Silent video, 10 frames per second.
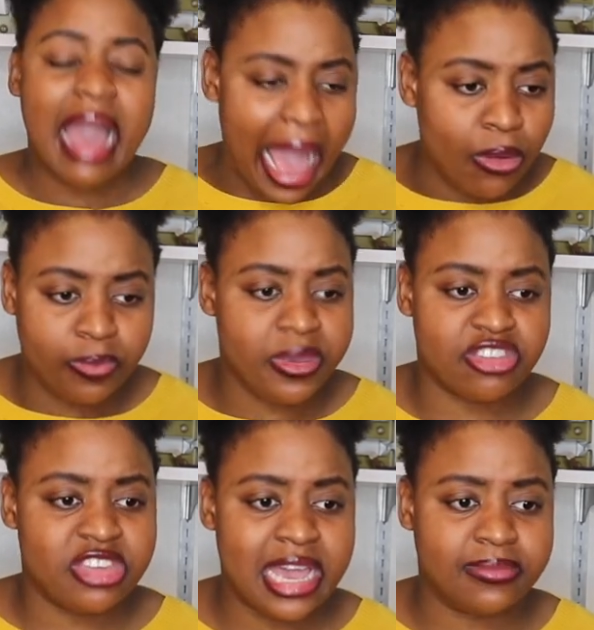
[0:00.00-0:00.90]
I will be
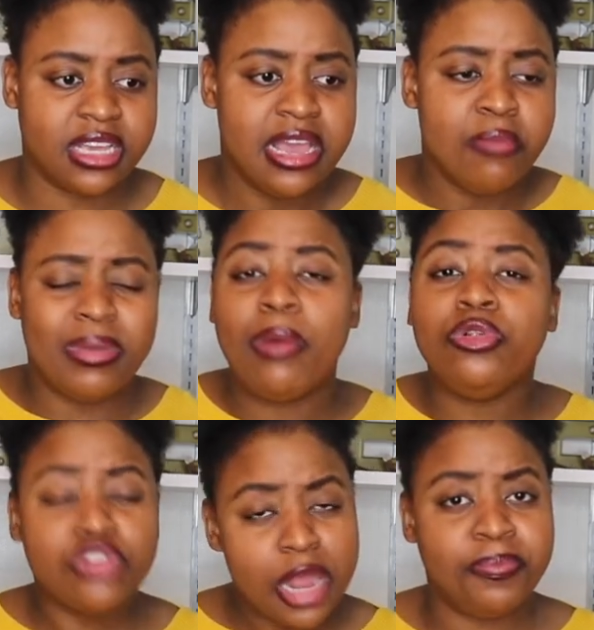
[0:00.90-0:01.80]
ashamed, but I
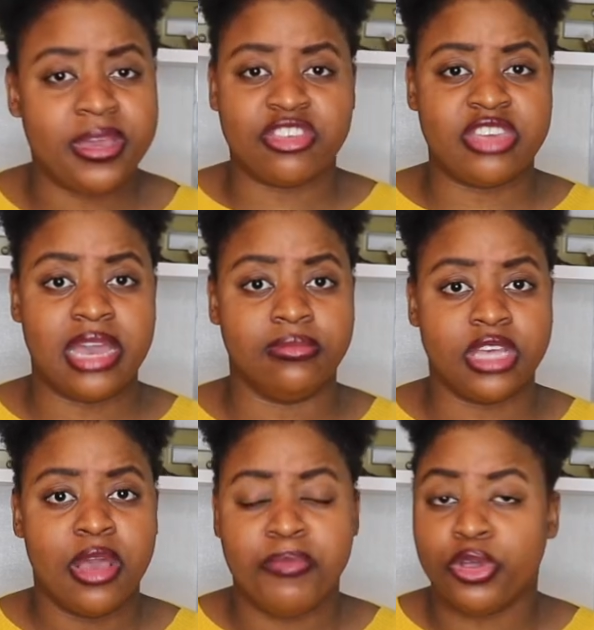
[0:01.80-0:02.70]
will not be
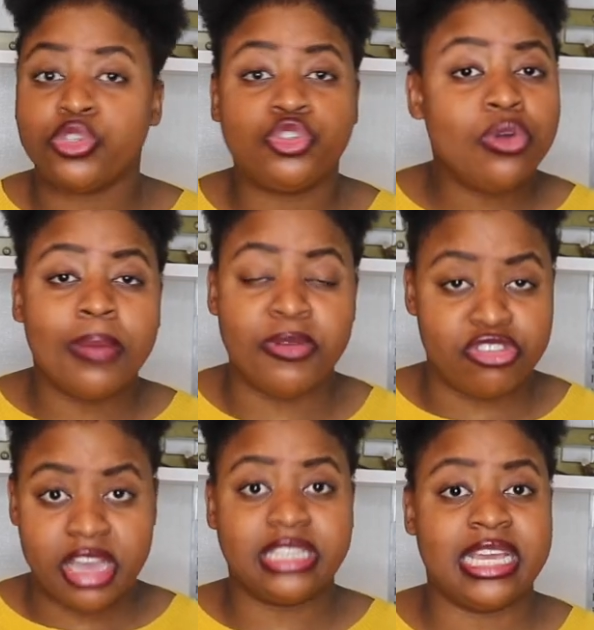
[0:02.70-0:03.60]
ashamed because you are
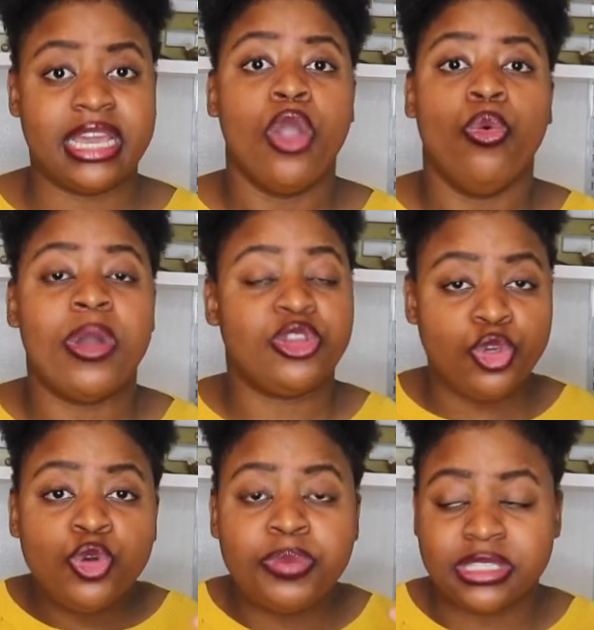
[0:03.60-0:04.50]
projecting what
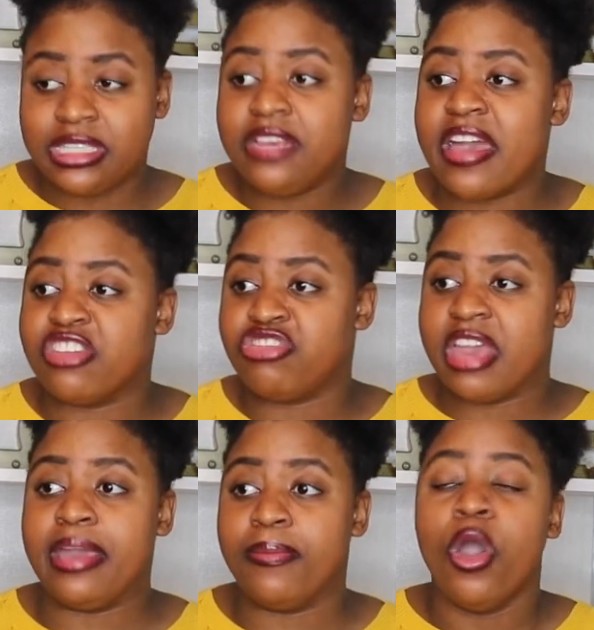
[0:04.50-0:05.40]
you perceive as
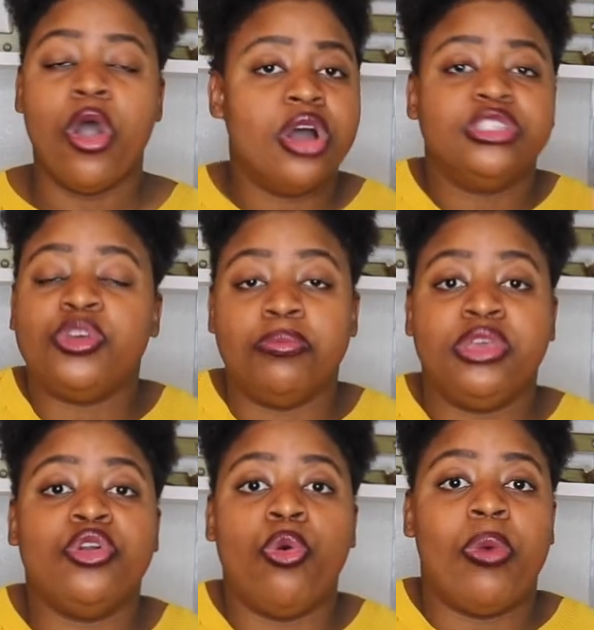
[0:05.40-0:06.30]
shame onto
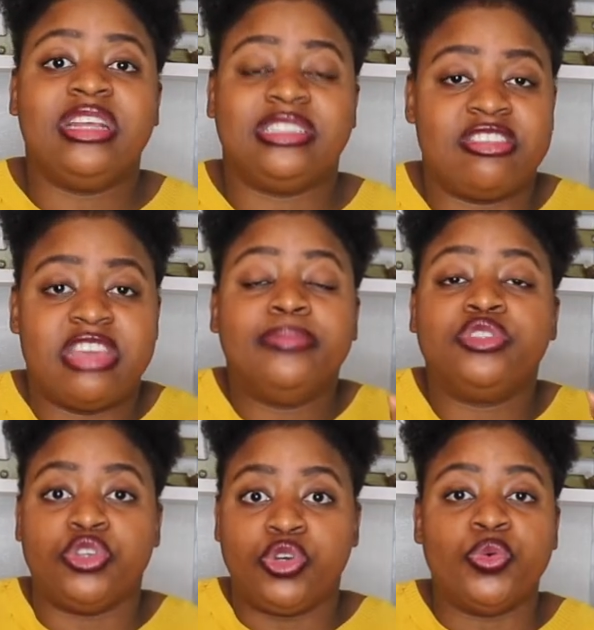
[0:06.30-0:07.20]
me or what is a shame
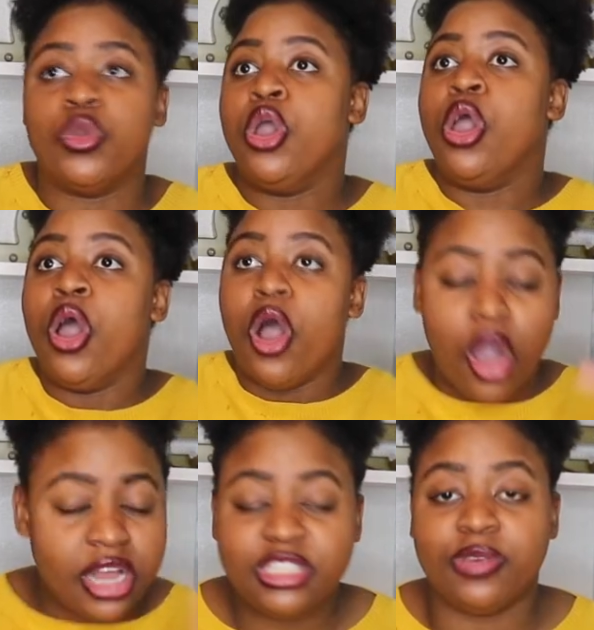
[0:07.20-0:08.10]
to you
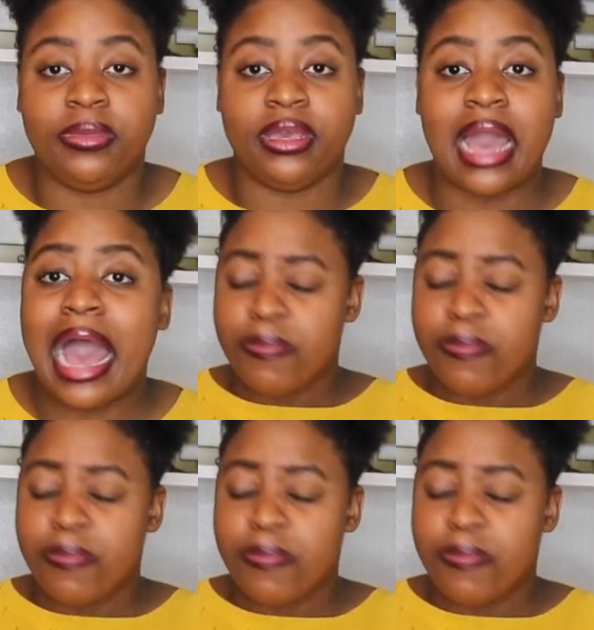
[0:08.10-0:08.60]
onto me.